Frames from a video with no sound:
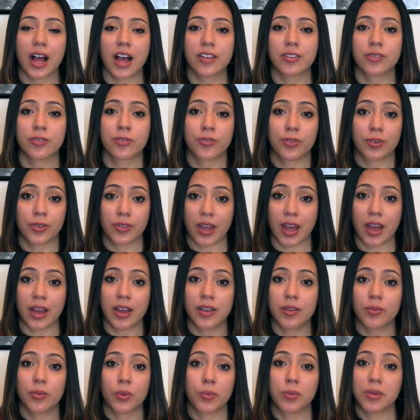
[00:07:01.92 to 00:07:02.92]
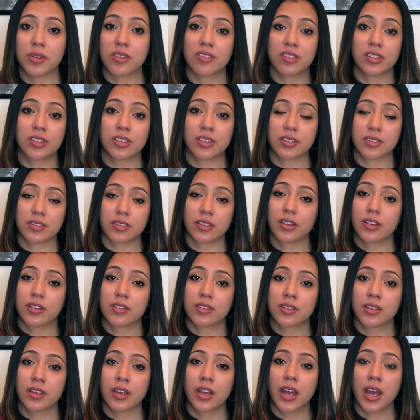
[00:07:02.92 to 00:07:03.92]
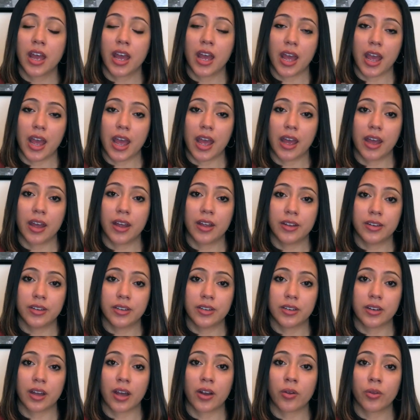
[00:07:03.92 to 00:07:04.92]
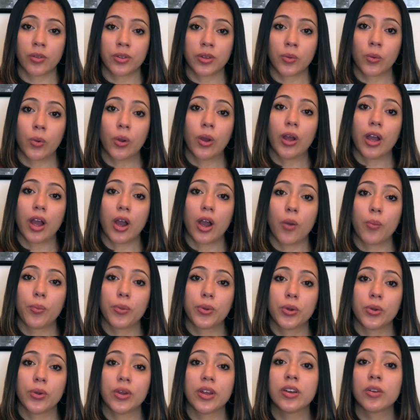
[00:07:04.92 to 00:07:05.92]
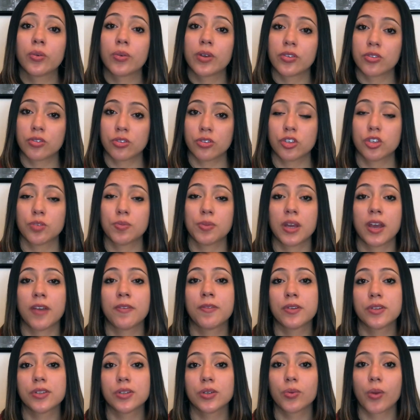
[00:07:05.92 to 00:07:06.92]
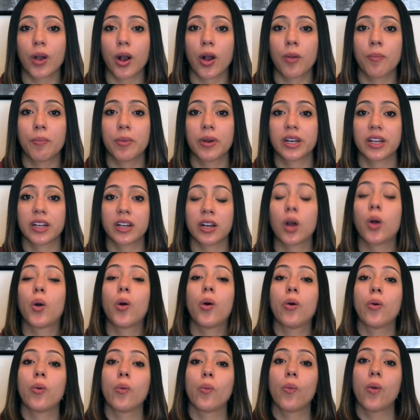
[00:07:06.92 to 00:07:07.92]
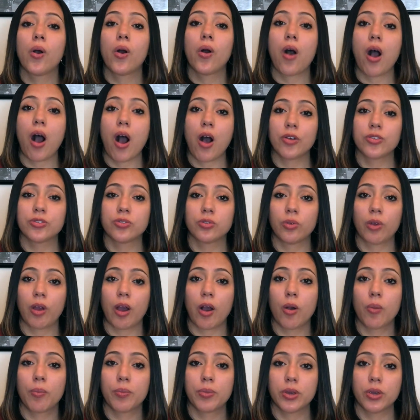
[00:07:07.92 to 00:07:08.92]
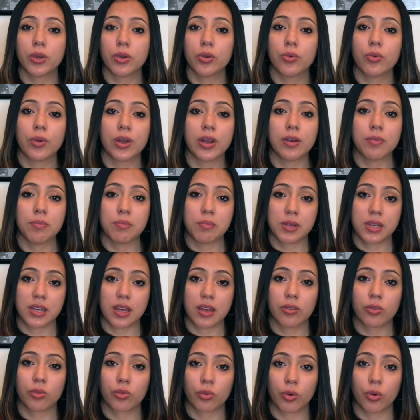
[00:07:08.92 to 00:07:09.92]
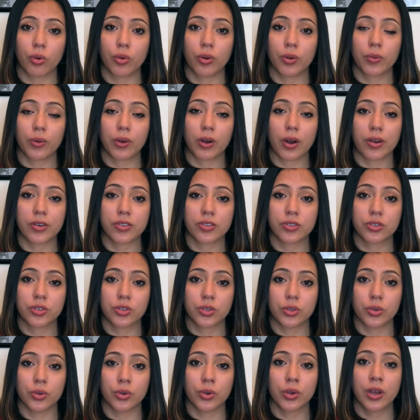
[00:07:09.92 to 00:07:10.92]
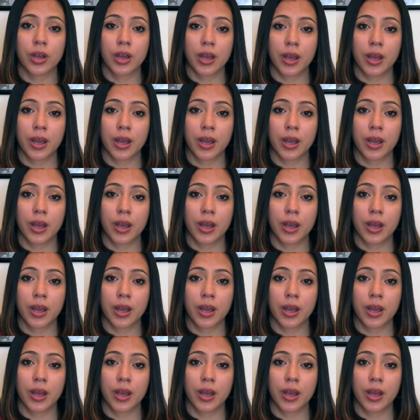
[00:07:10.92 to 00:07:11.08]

class for that would be statistics, and not only will it help you increase your G P A if you do well, but it all will also help you in P A school in regards to